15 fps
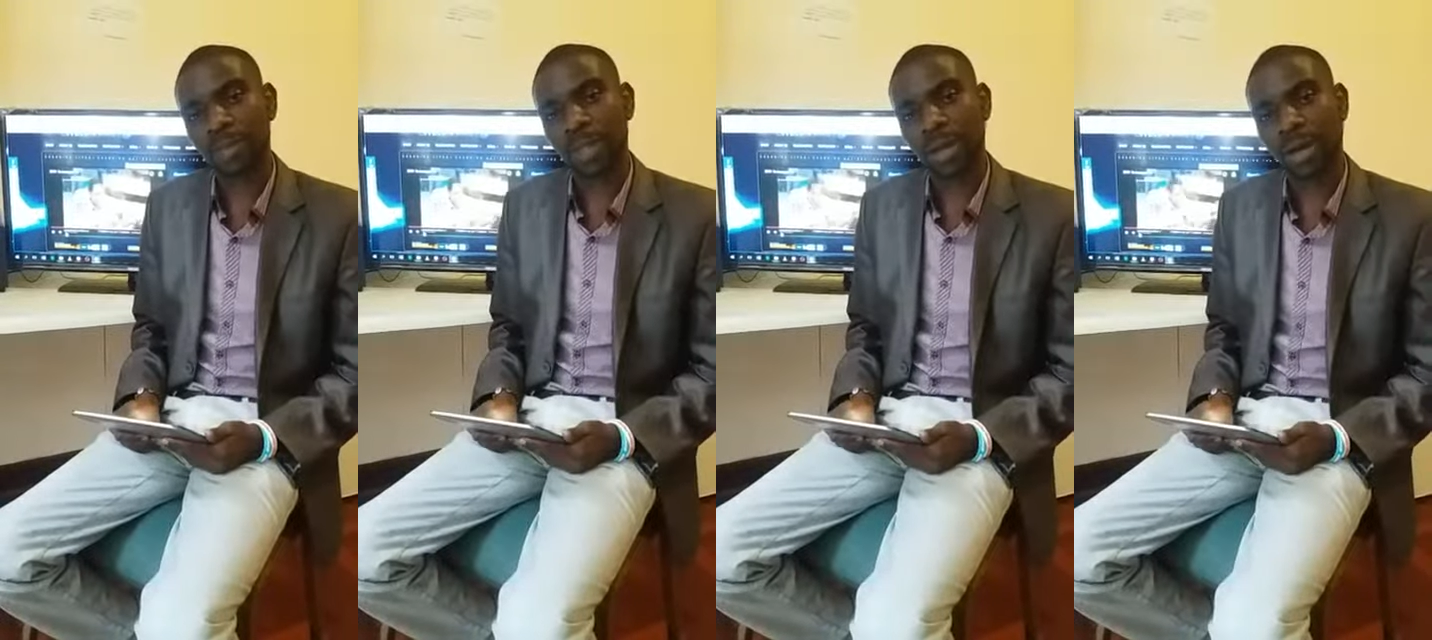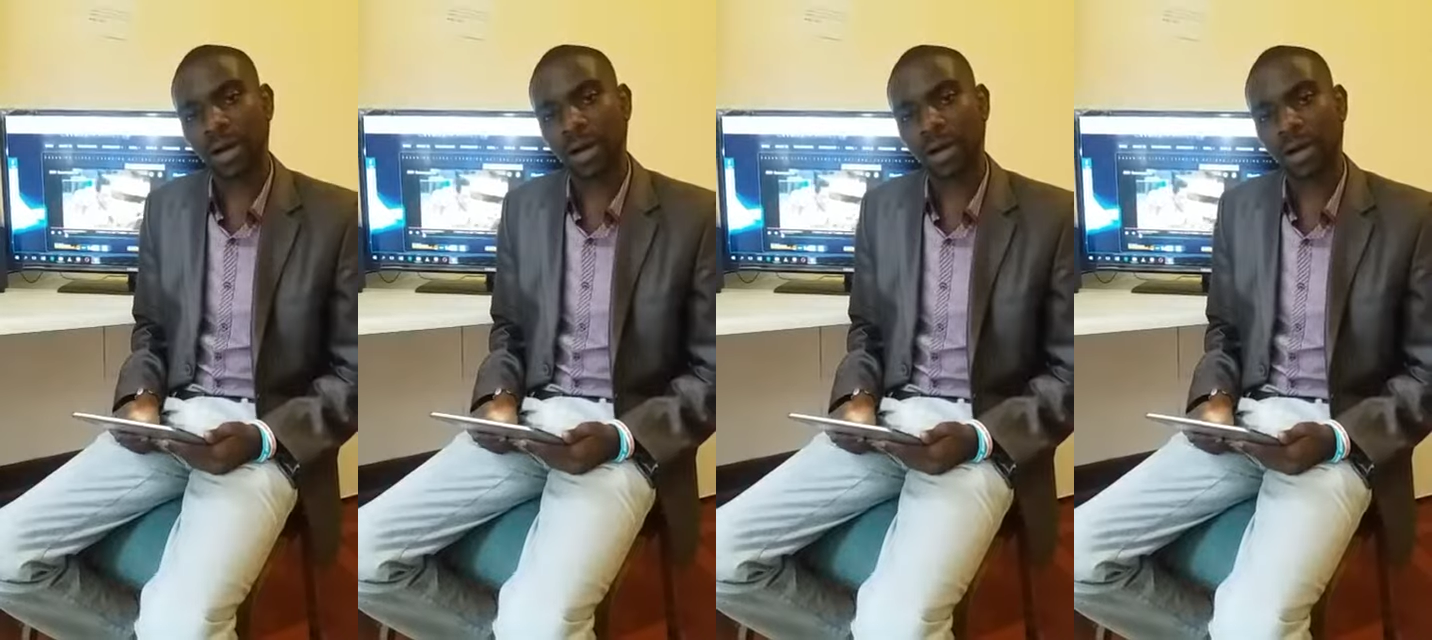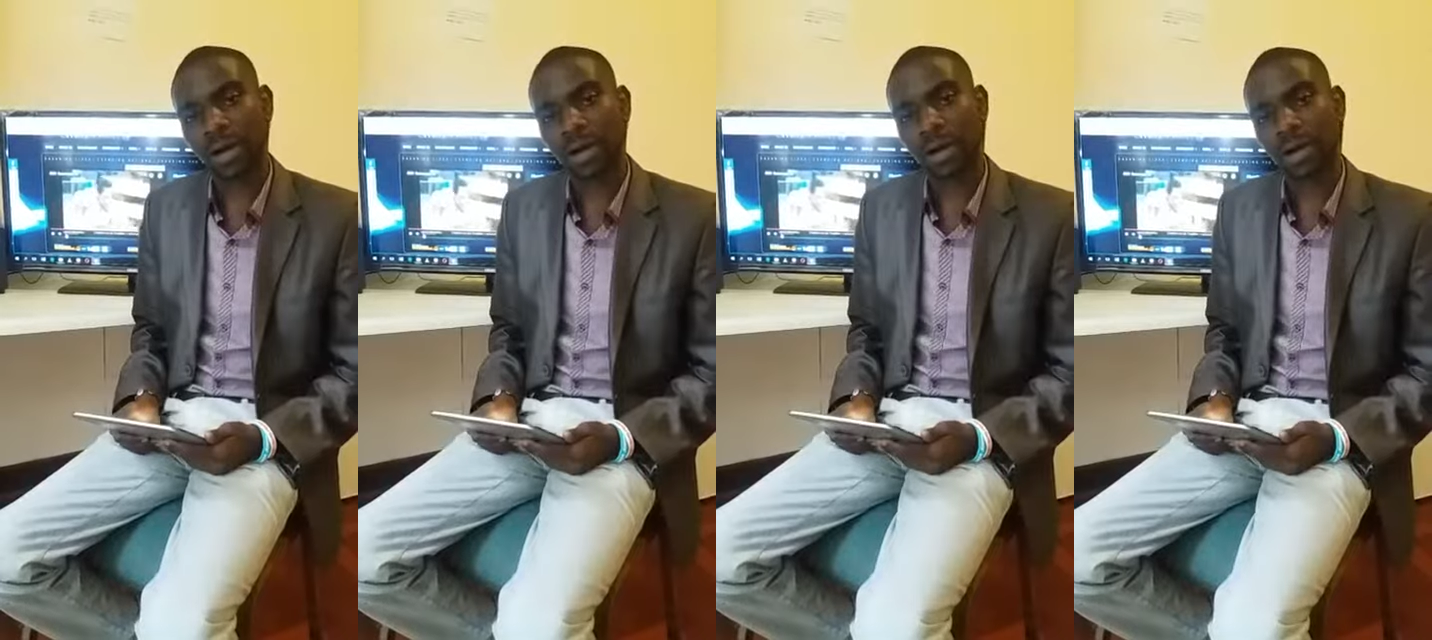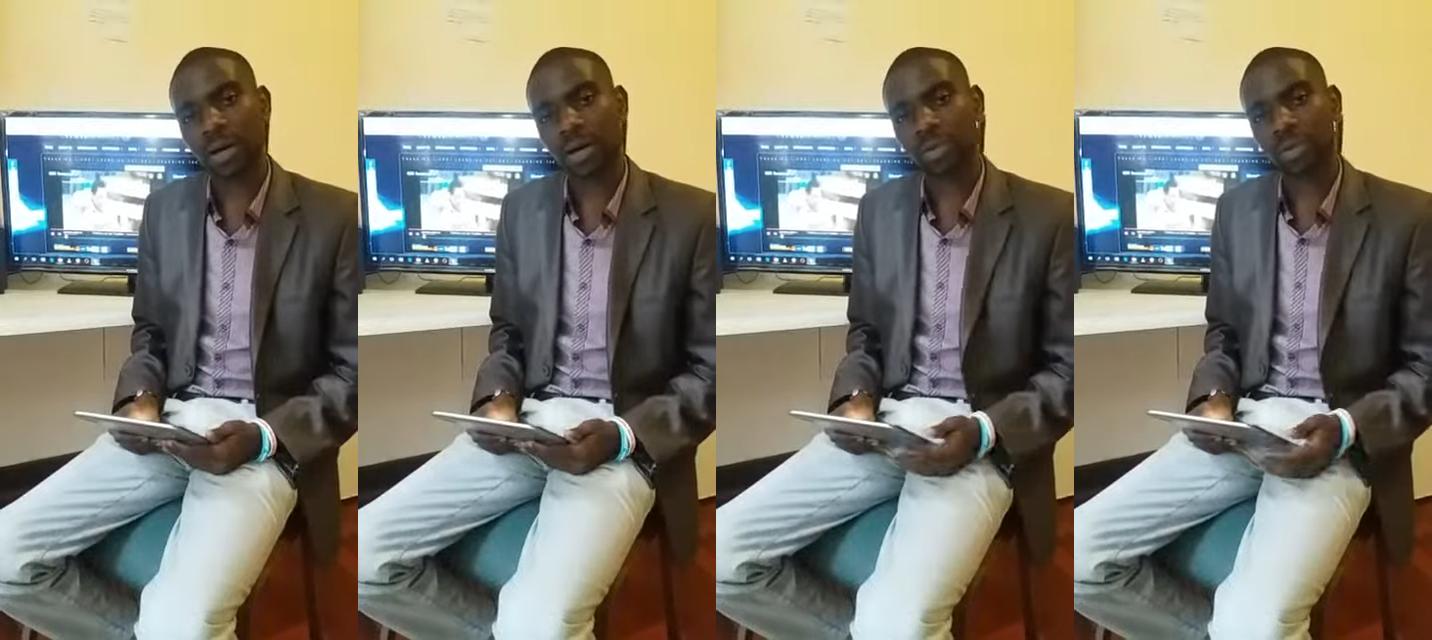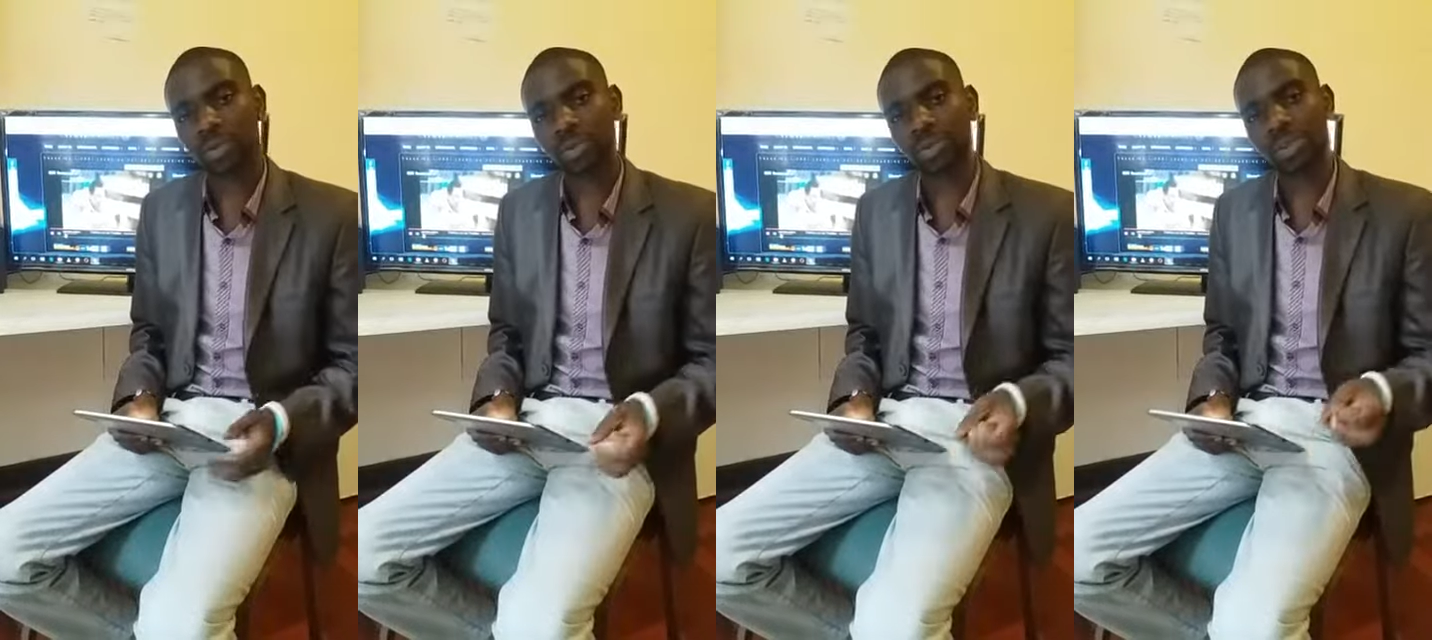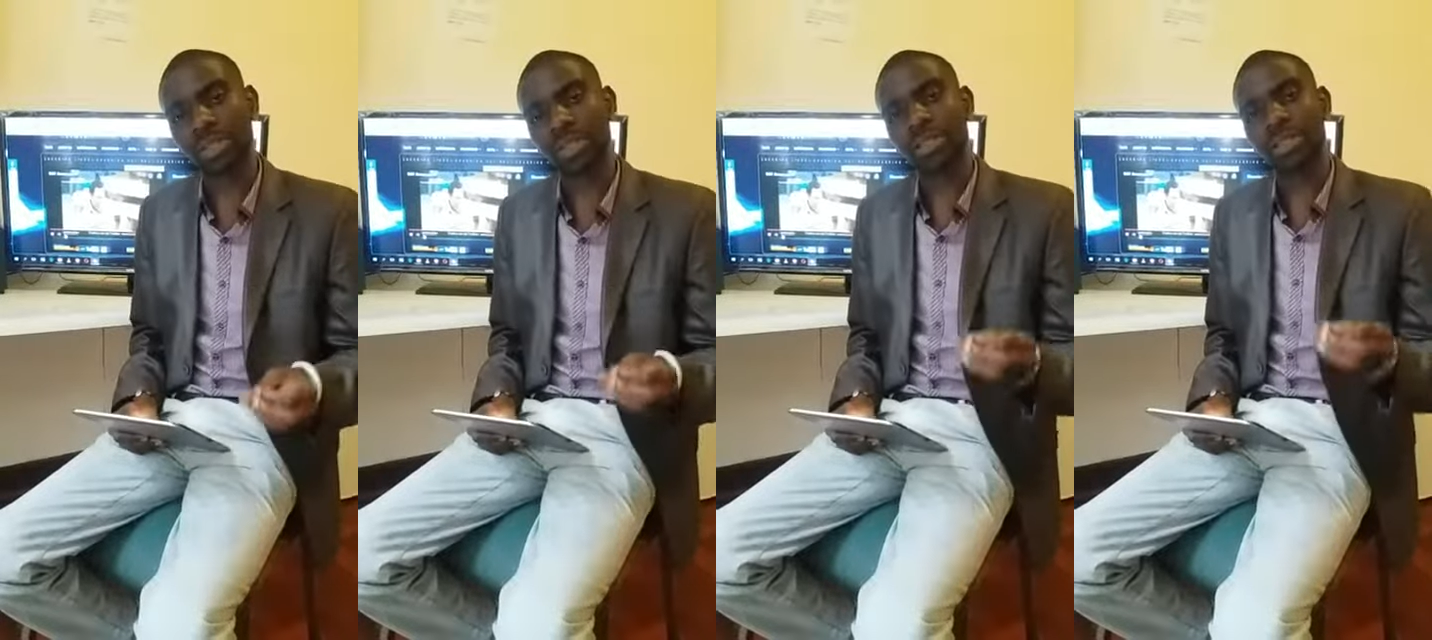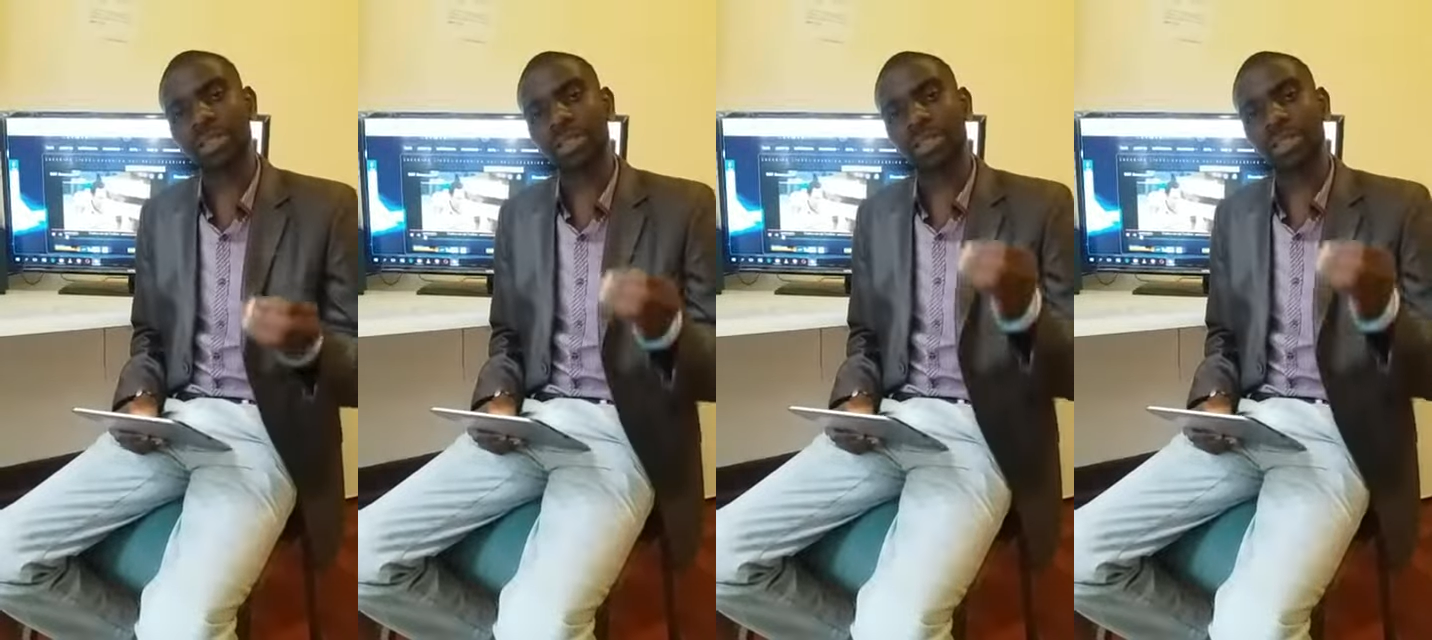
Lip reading: to be